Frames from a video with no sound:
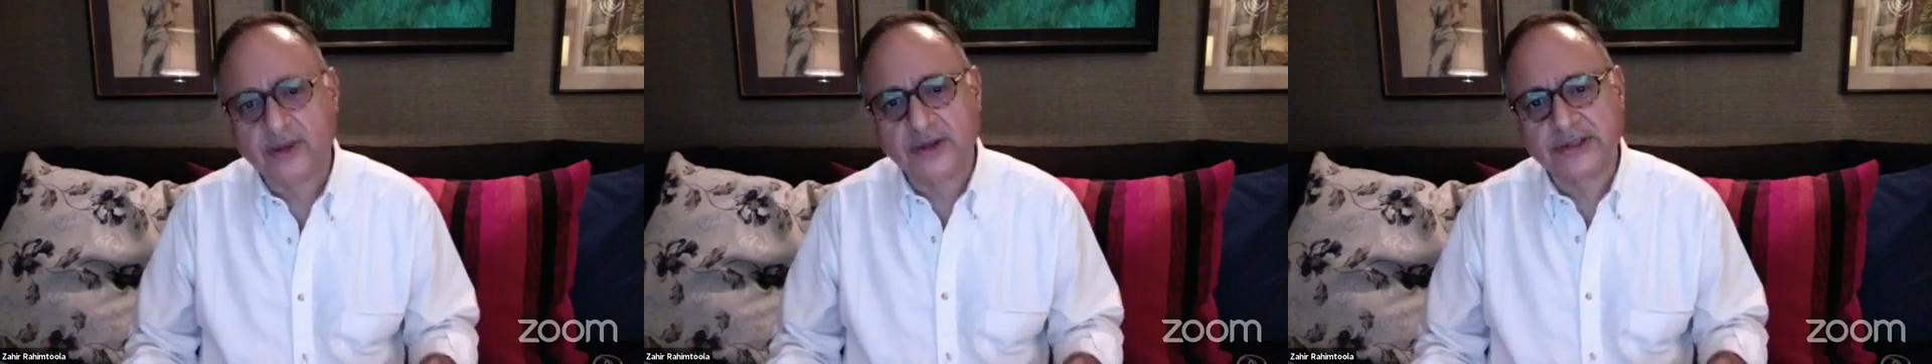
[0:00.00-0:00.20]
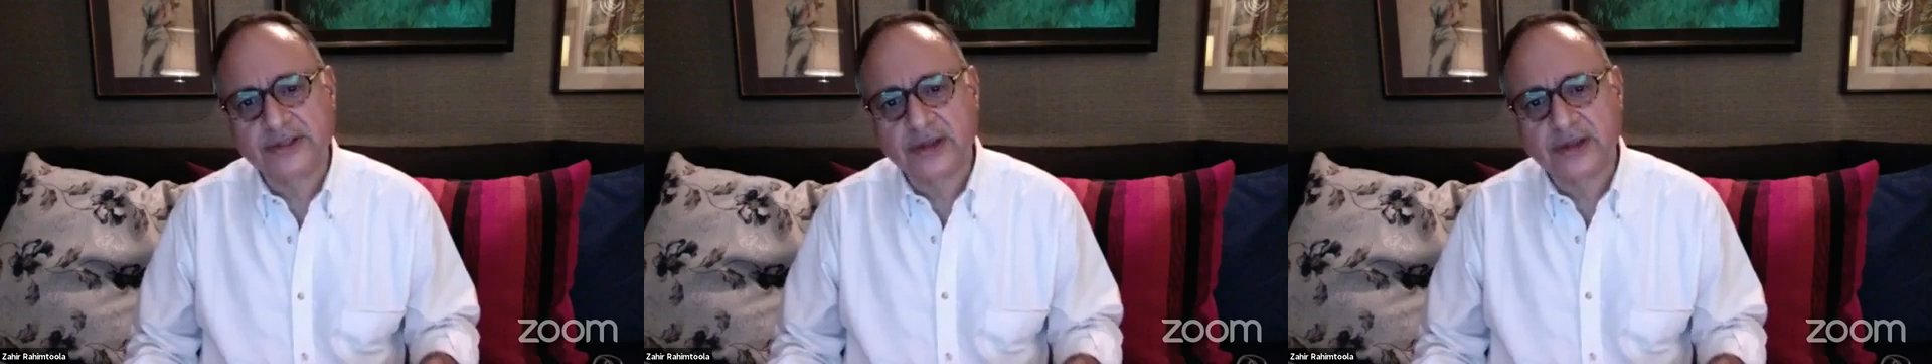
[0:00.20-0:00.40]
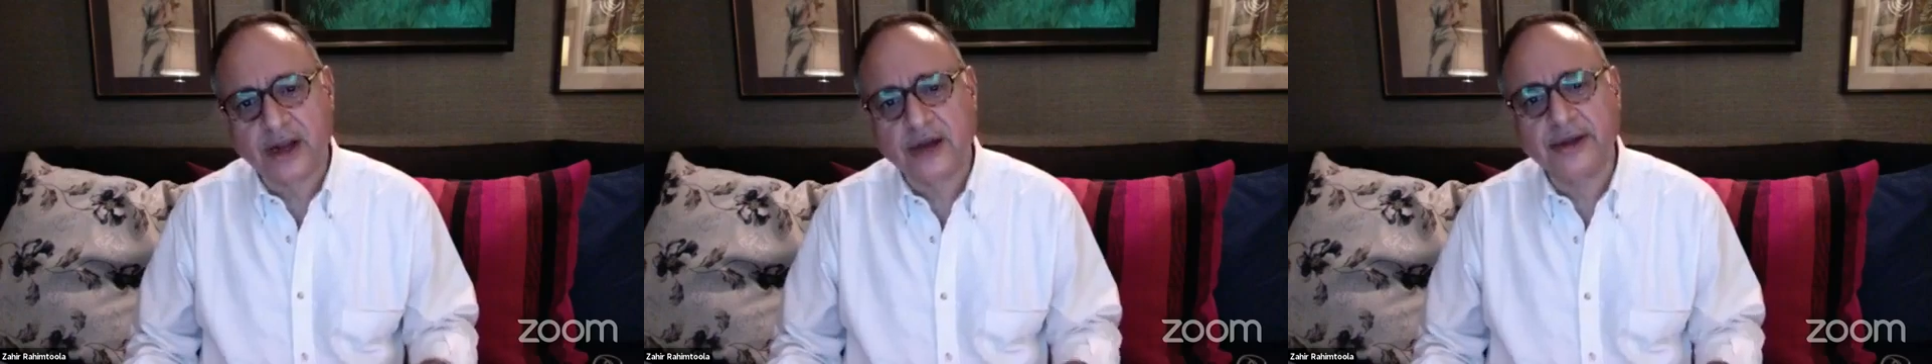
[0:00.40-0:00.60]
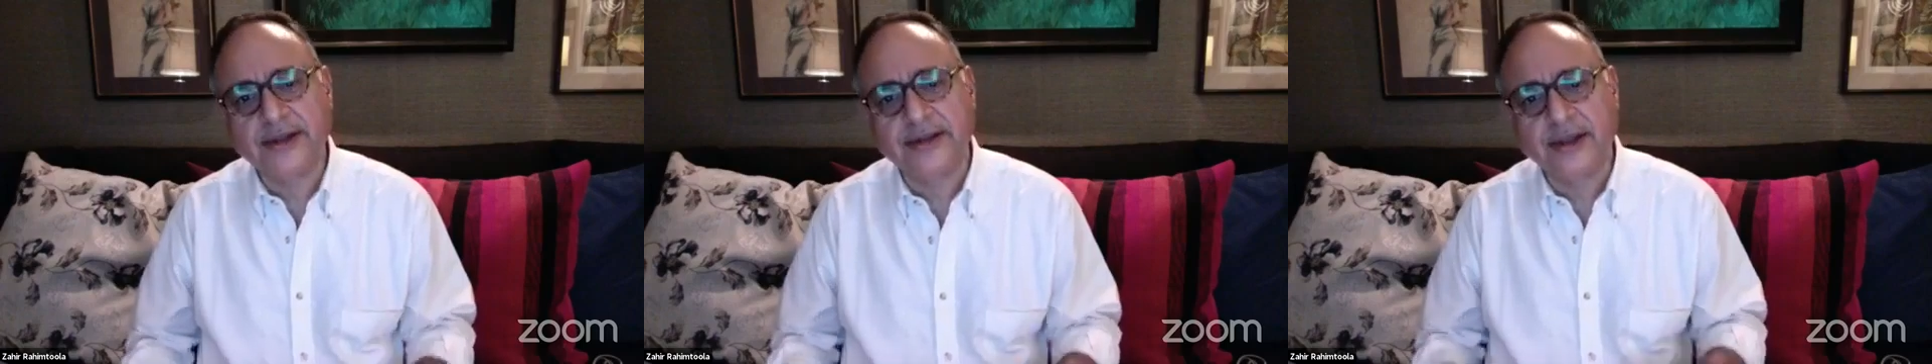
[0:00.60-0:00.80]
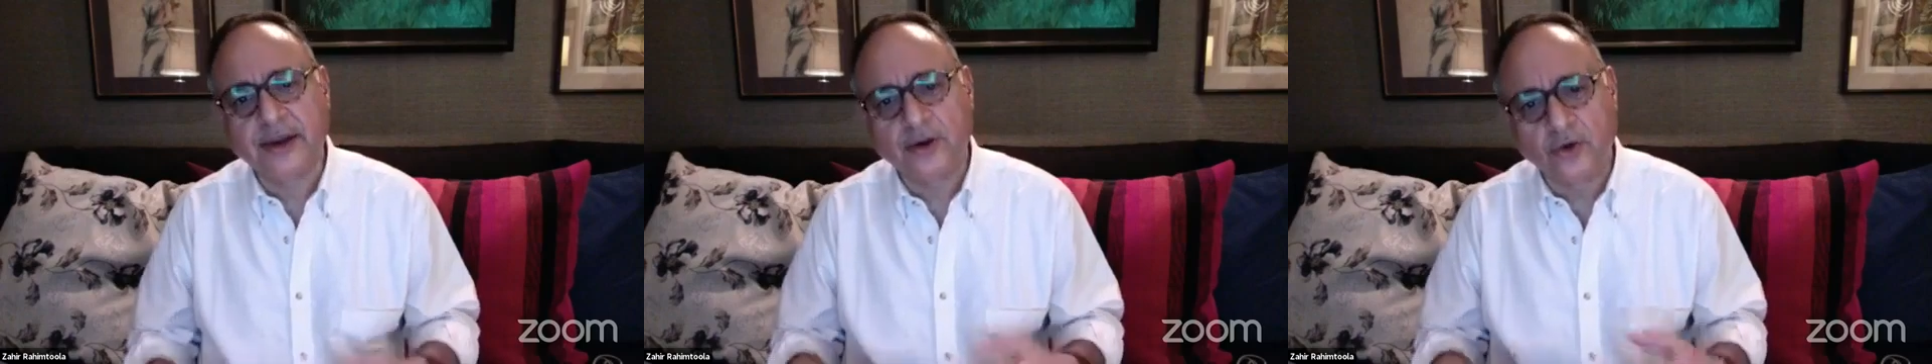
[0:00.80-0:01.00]
or
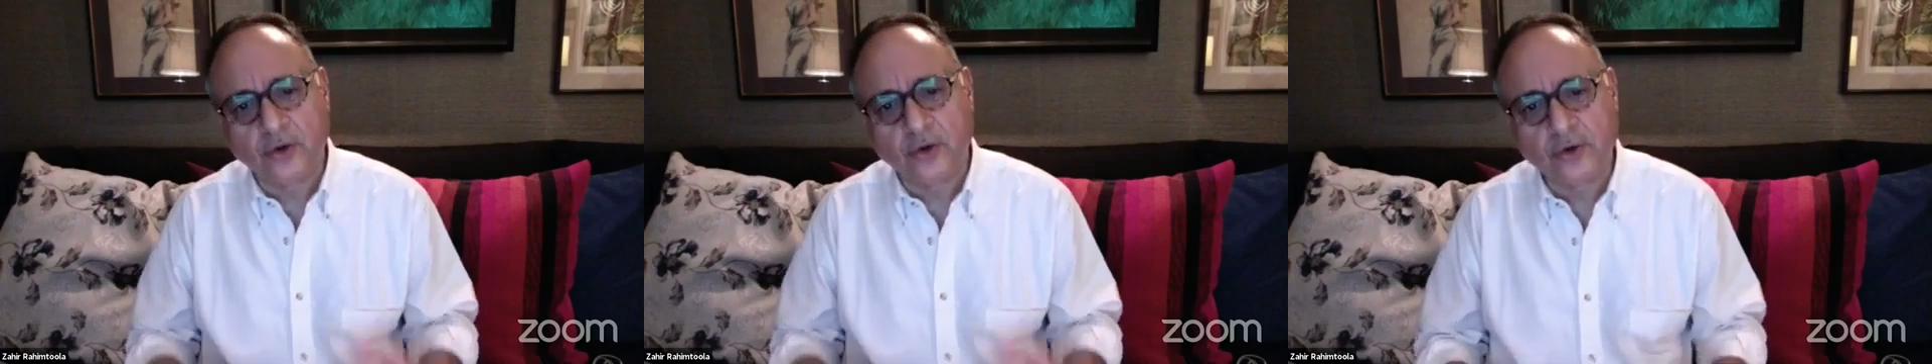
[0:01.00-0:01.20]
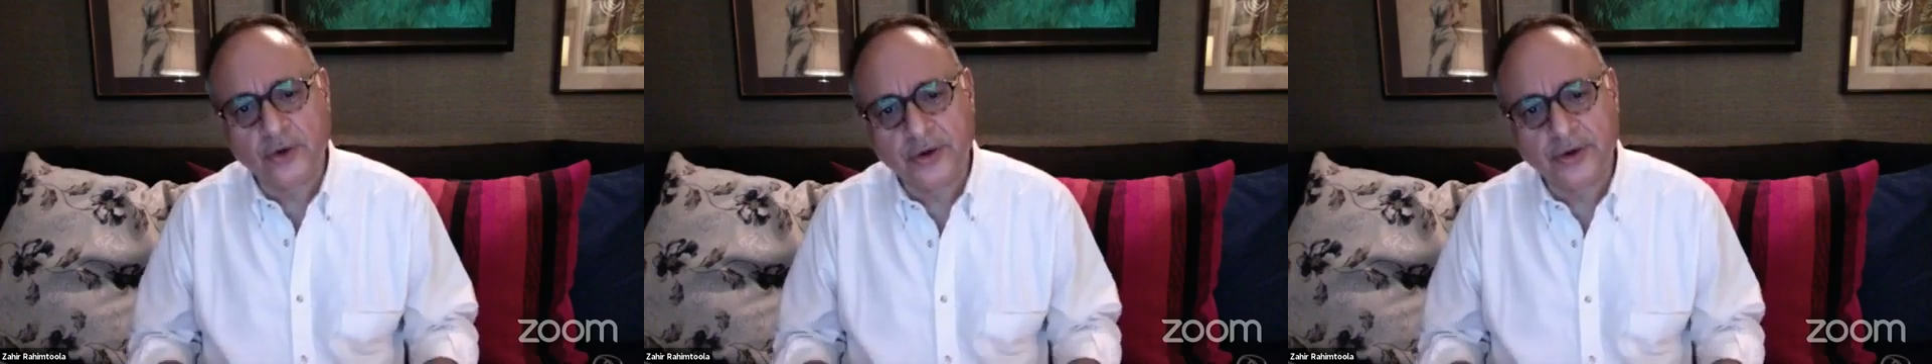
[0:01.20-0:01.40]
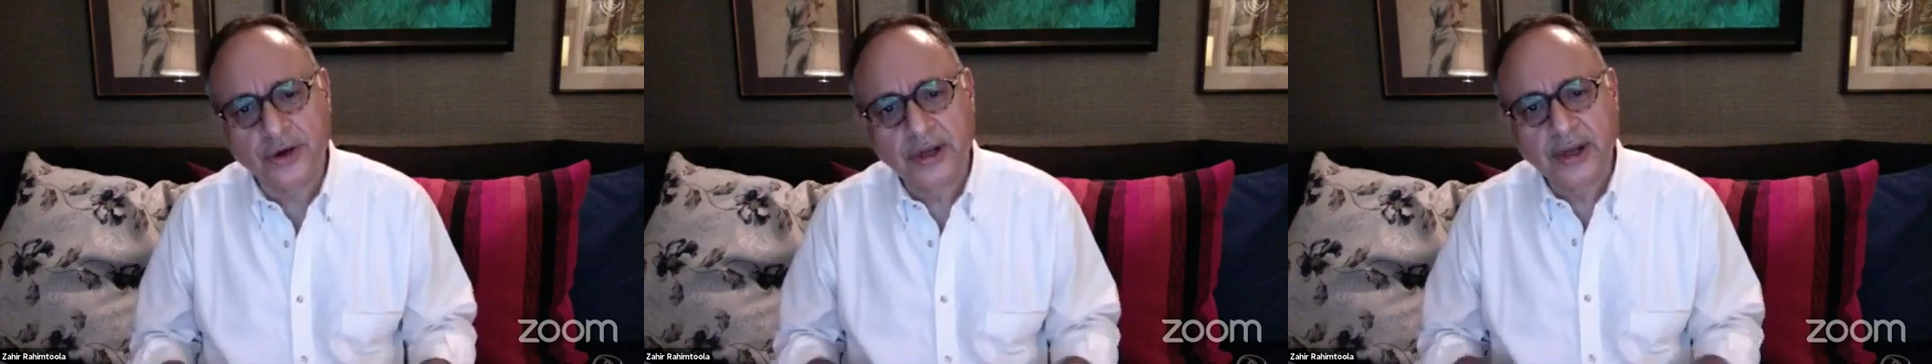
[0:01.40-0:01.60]
starting their own